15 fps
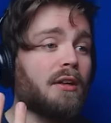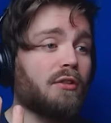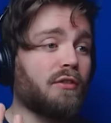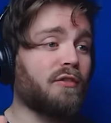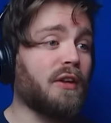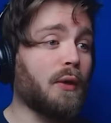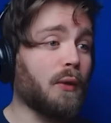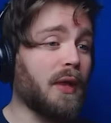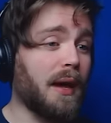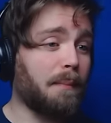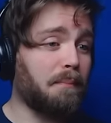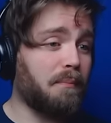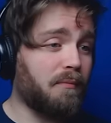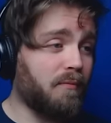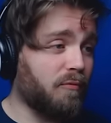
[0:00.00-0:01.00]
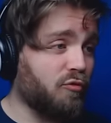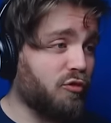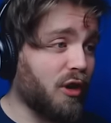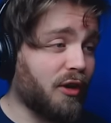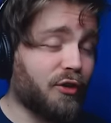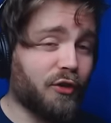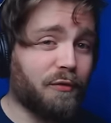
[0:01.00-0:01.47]
to feel that
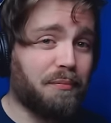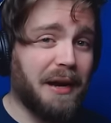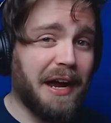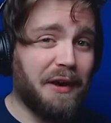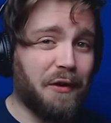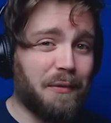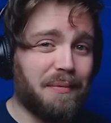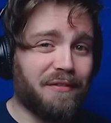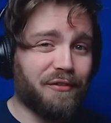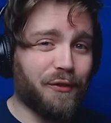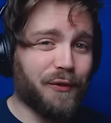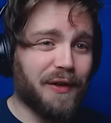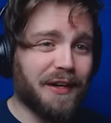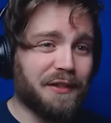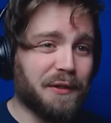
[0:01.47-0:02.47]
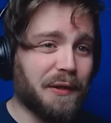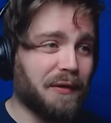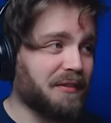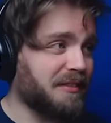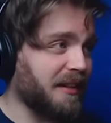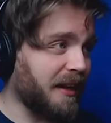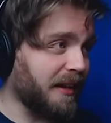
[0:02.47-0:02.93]
rush of power before I go
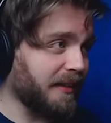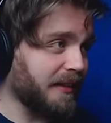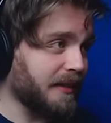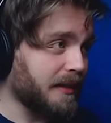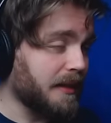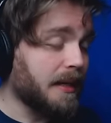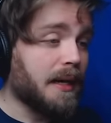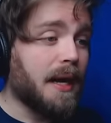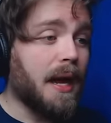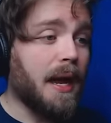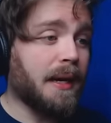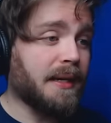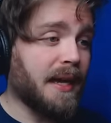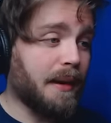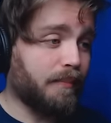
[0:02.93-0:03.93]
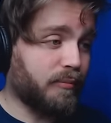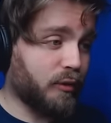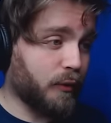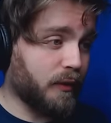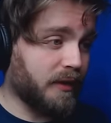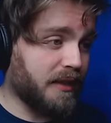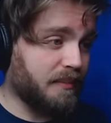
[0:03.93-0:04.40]
outside and get
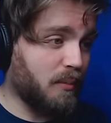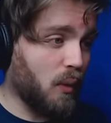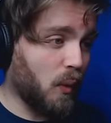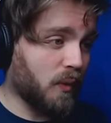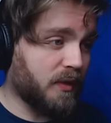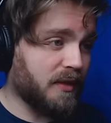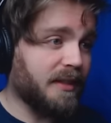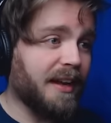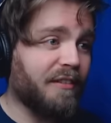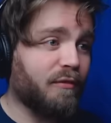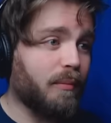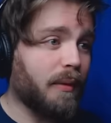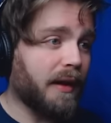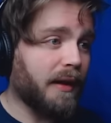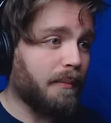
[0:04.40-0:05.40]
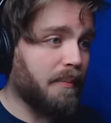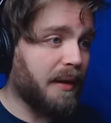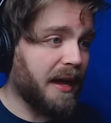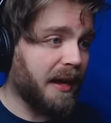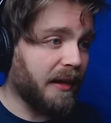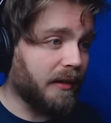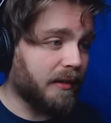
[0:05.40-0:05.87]
brutally mauled to death by a
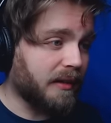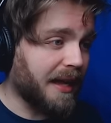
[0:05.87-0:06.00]
bear.